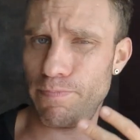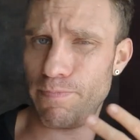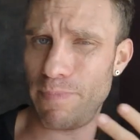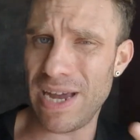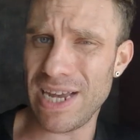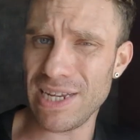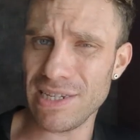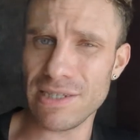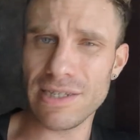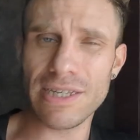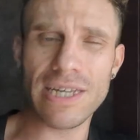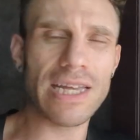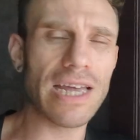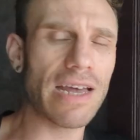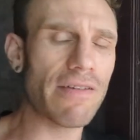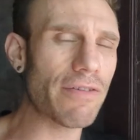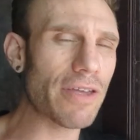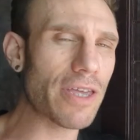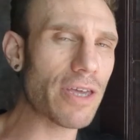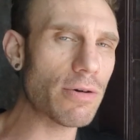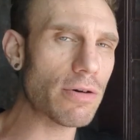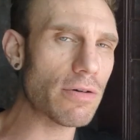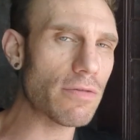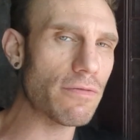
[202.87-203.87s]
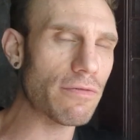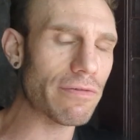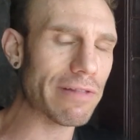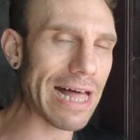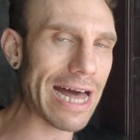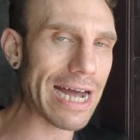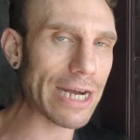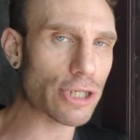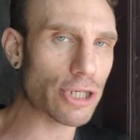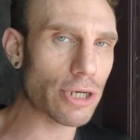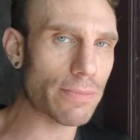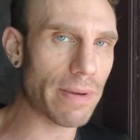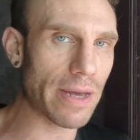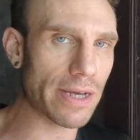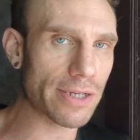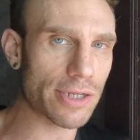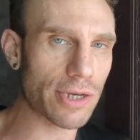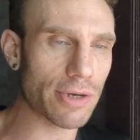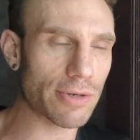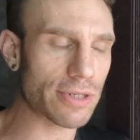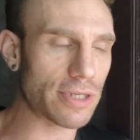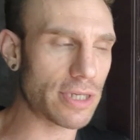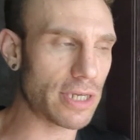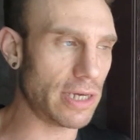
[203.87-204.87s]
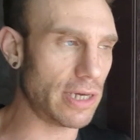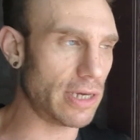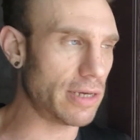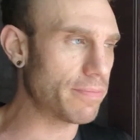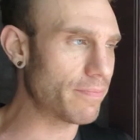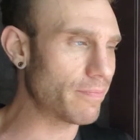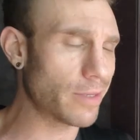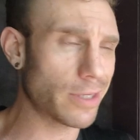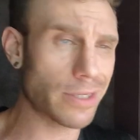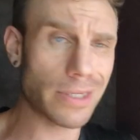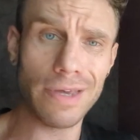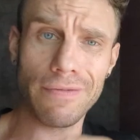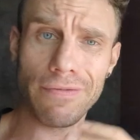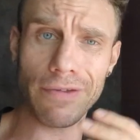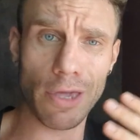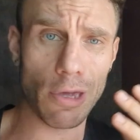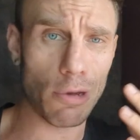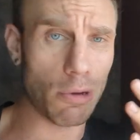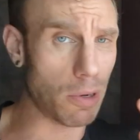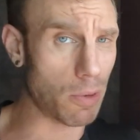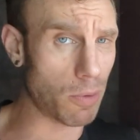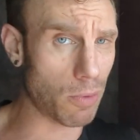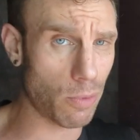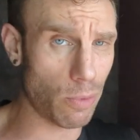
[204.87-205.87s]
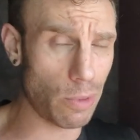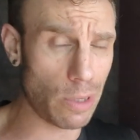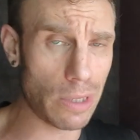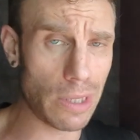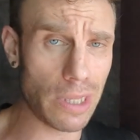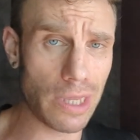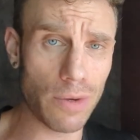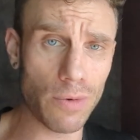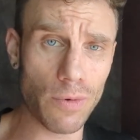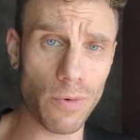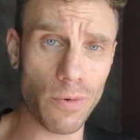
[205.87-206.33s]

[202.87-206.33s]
basically giving you a flagship SoC. It's giving you a really,